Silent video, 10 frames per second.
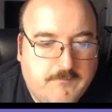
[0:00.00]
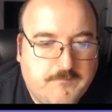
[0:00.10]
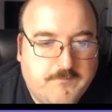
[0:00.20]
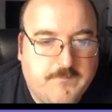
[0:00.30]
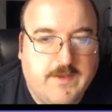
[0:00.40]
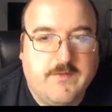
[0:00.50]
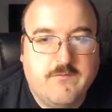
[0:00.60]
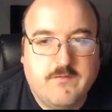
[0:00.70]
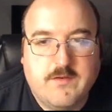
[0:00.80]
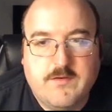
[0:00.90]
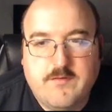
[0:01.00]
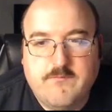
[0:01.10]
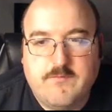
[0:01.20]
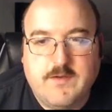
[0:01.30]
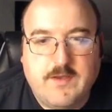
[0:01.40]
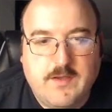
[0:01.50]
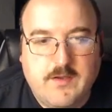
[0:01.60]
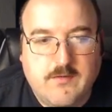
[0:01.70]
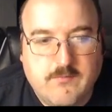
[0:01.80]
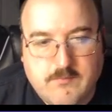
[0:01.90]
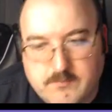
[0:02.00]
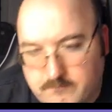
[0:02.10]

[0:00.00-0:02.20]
Yeah, there's a lot of like, you